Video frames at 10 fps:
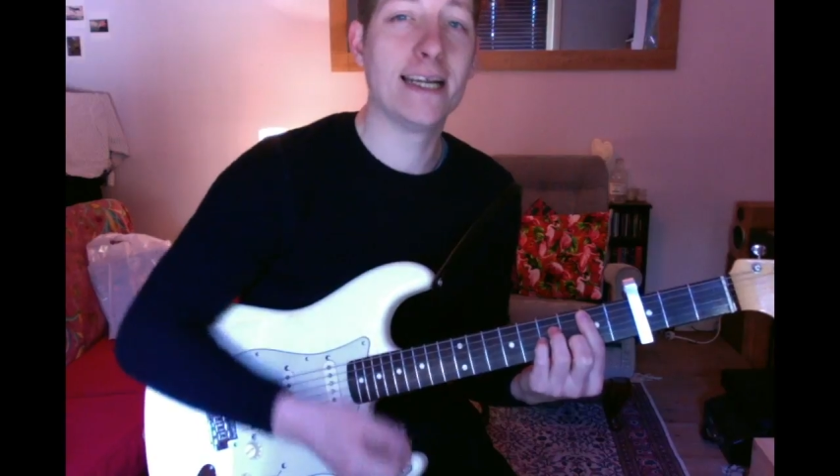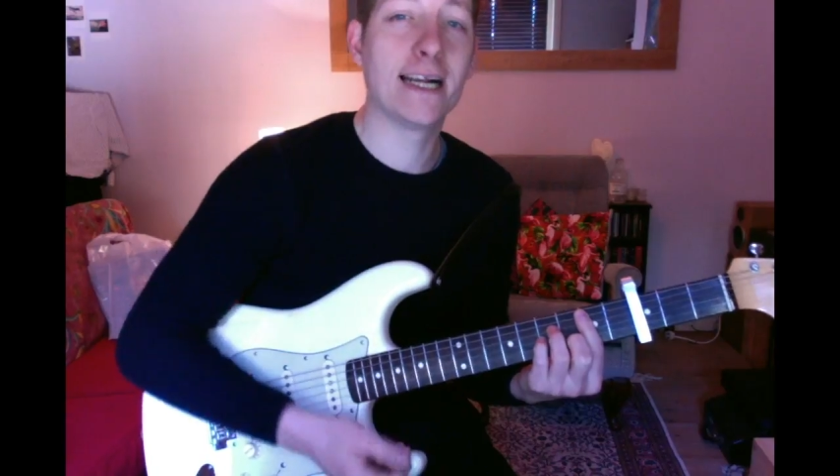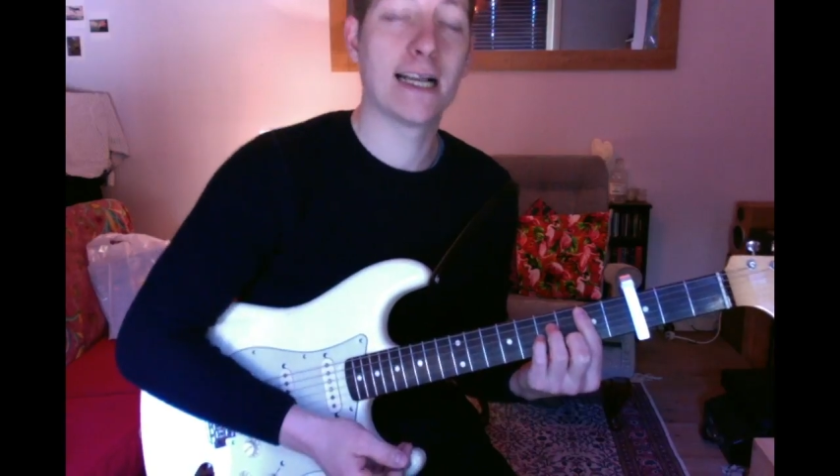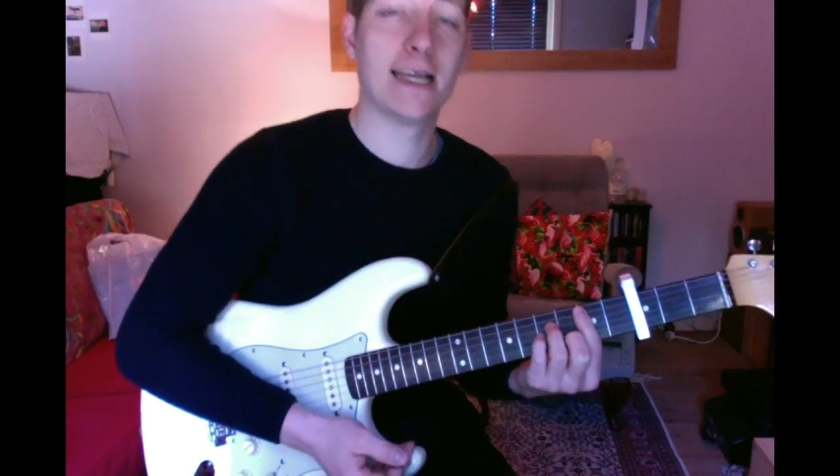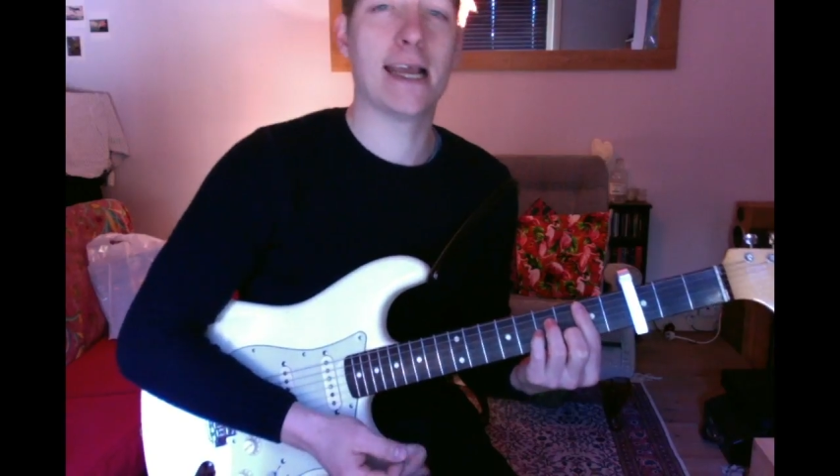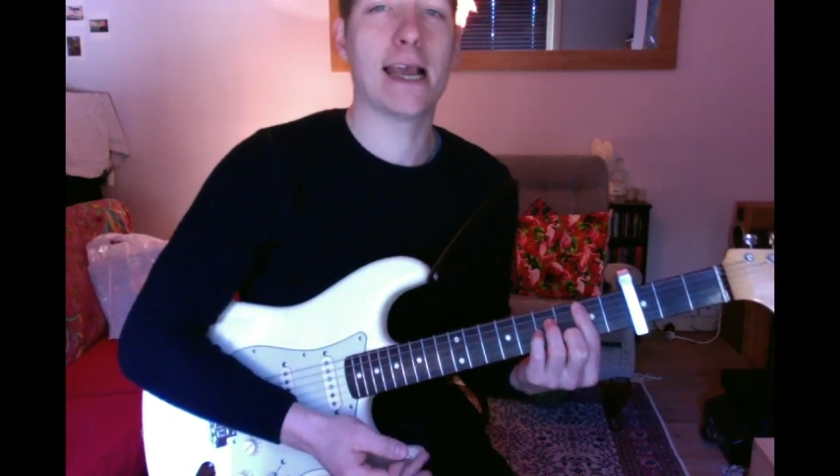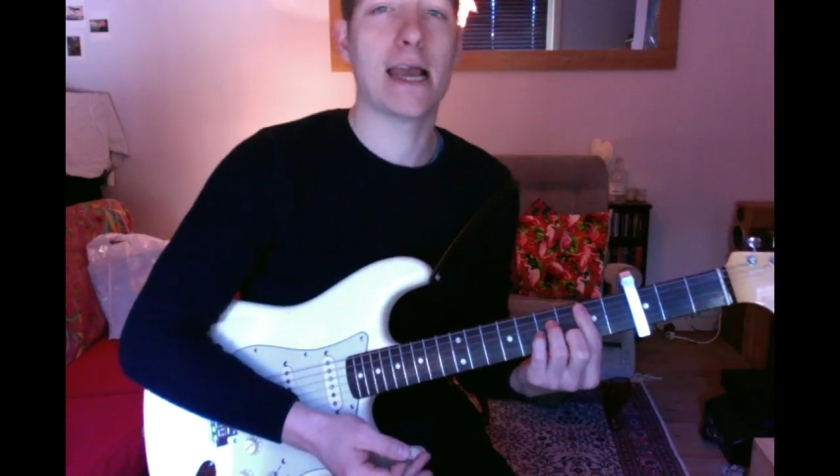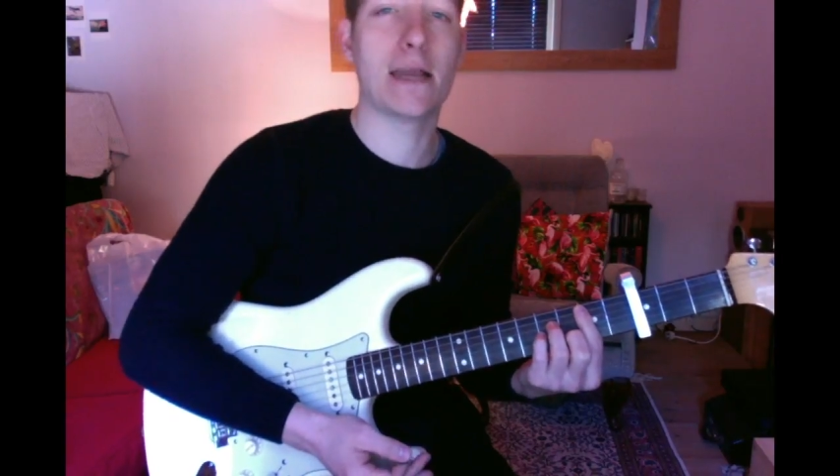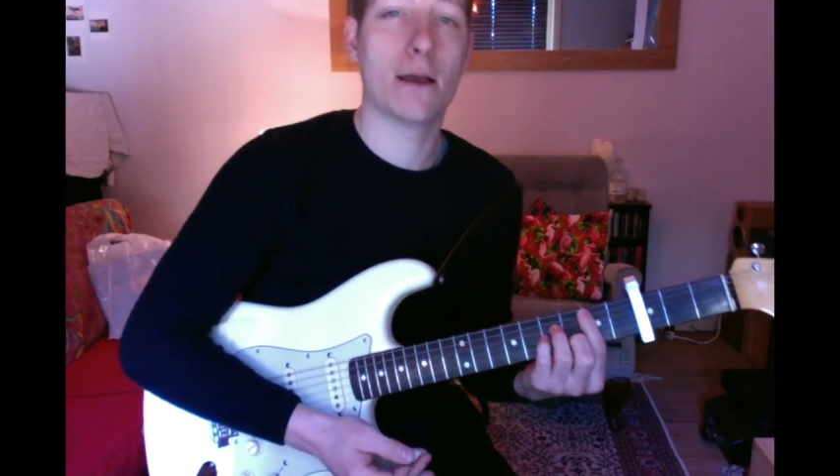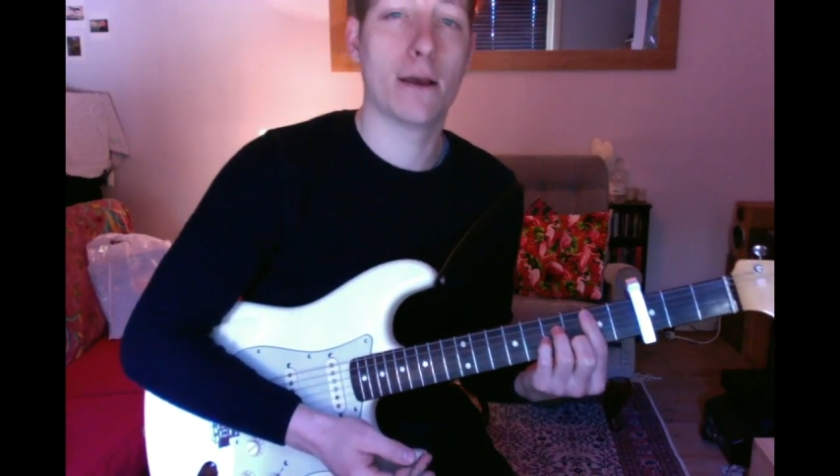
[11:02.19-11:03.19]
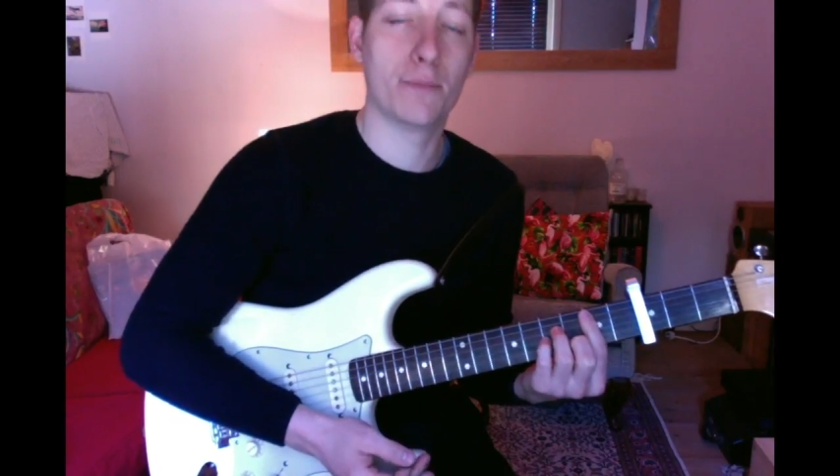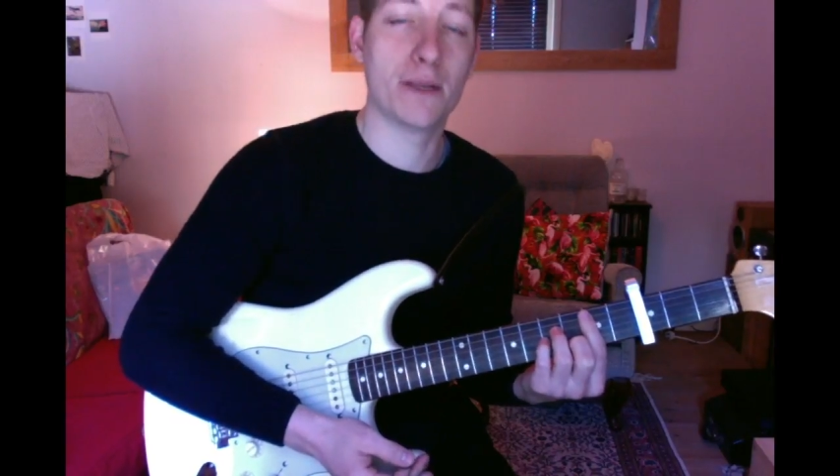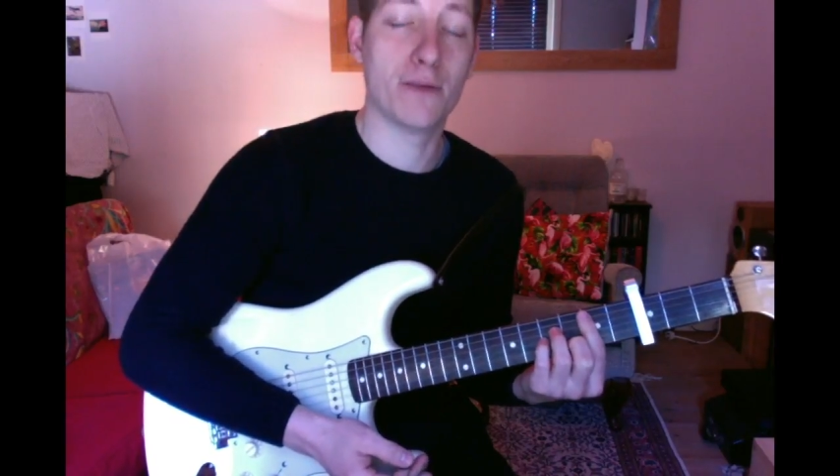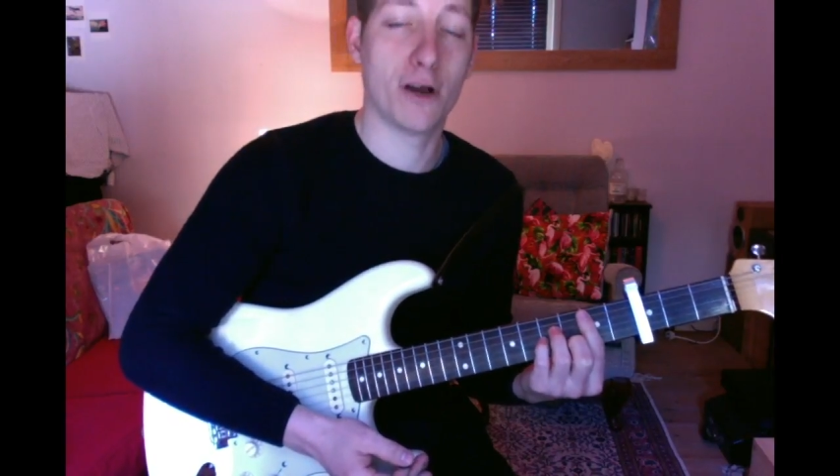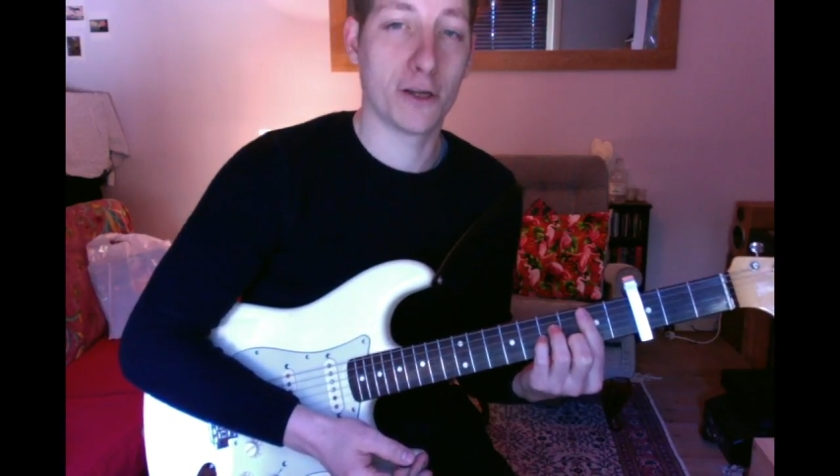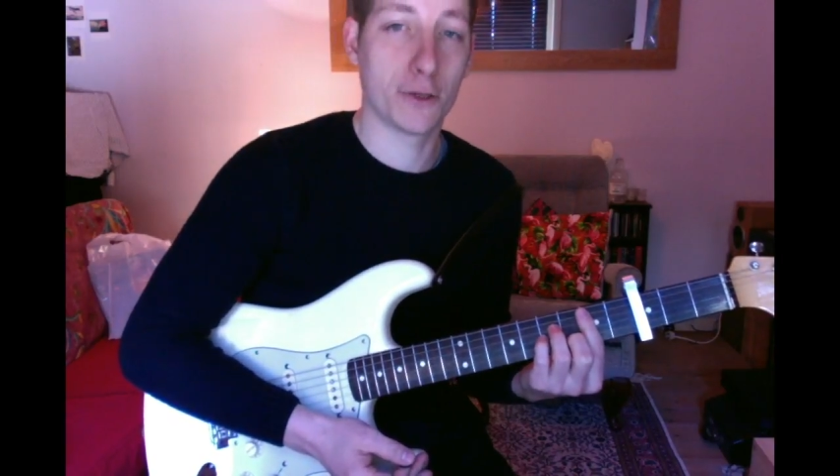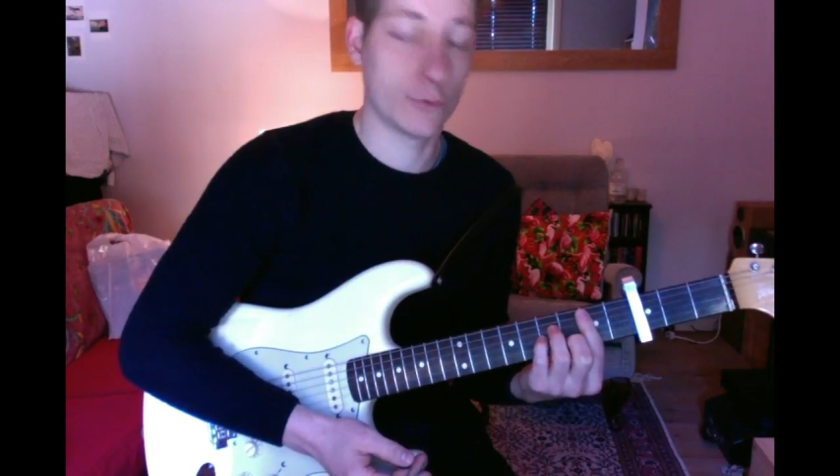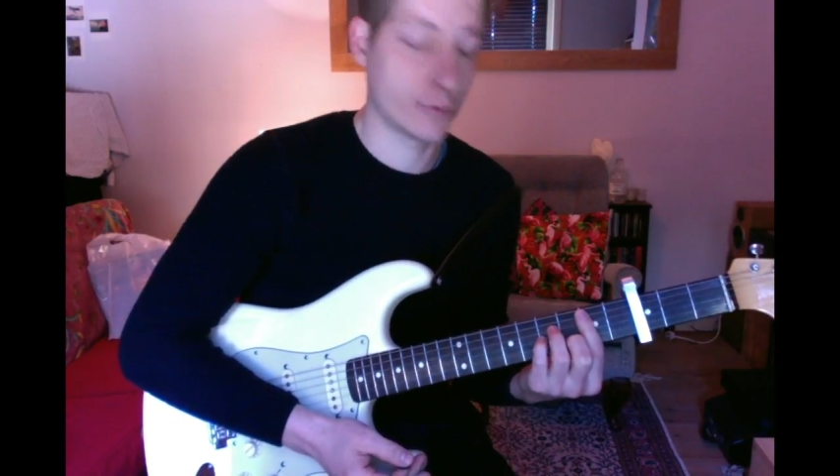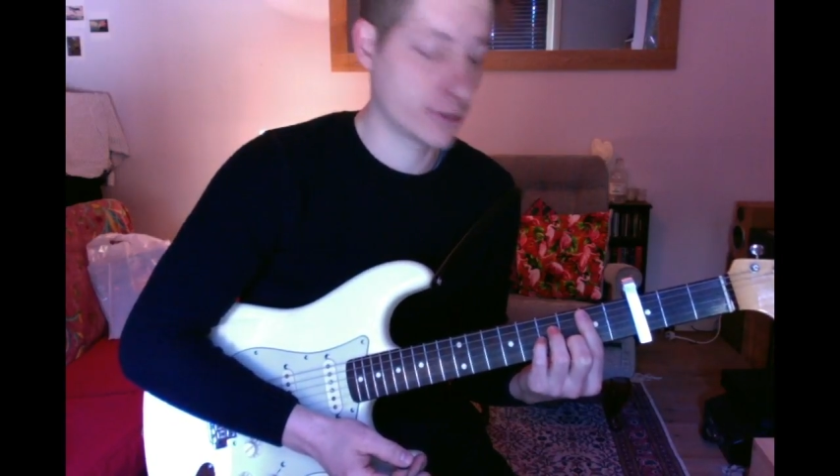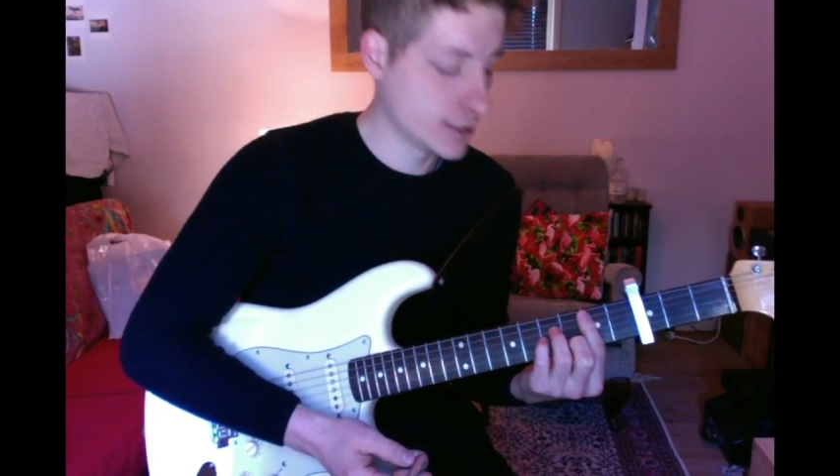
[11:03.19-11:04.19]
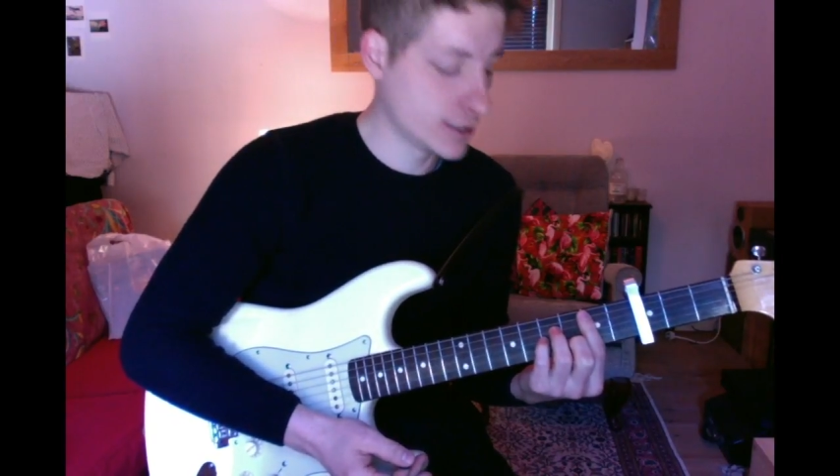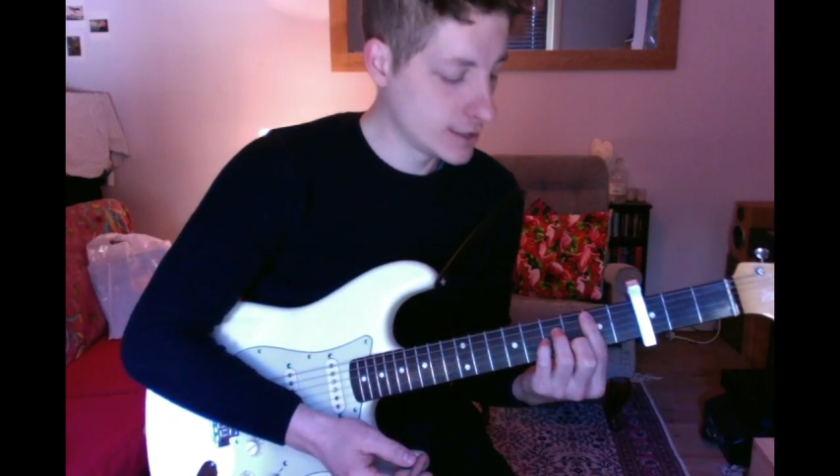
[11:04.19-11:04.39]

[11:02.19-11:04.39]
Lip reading: clear A and B minor chord.